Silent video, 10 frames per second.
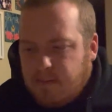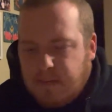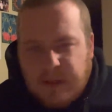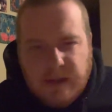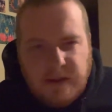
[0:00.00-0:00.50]

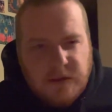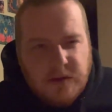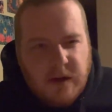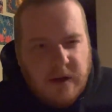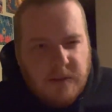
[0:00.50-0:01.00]
And he's
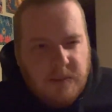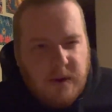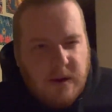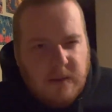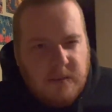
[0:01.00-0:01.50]
trying to
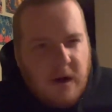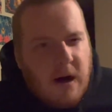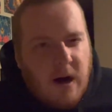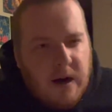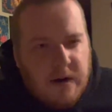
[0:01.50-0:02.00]
become
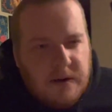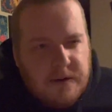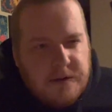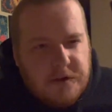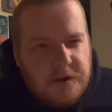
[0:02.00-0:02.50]
God
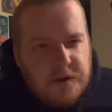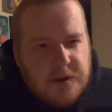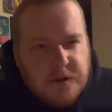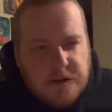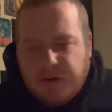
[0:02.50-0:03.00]
or
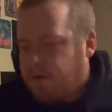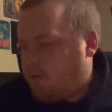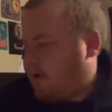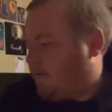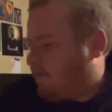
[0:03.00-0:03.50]
Jesus or
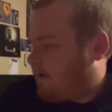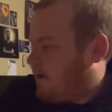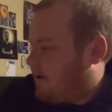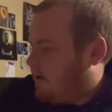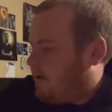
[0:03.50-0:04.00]

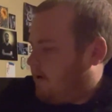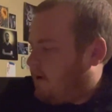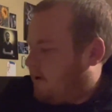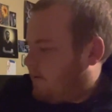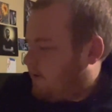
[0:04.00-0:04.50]
whatever.
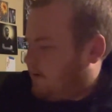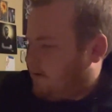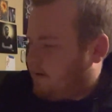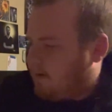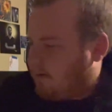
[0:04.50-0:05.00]
I
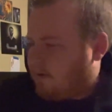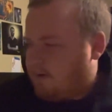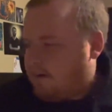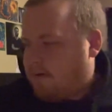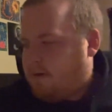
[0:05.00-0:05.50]
mean, I
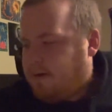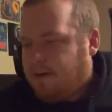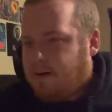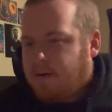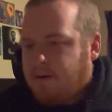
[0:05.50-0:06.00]

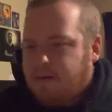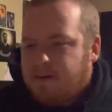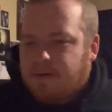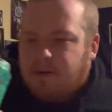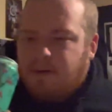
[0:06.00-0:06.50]

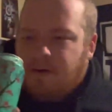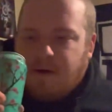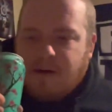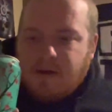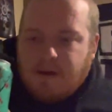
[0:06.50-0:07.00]
don't know.
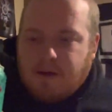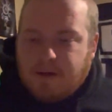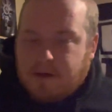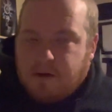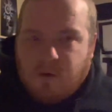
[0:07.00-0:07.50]

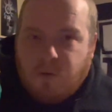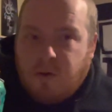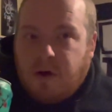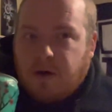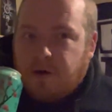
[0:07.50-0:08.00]
It's a
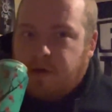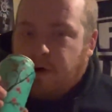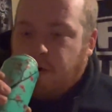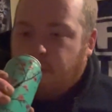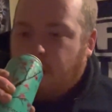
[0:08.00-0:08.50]
weird show,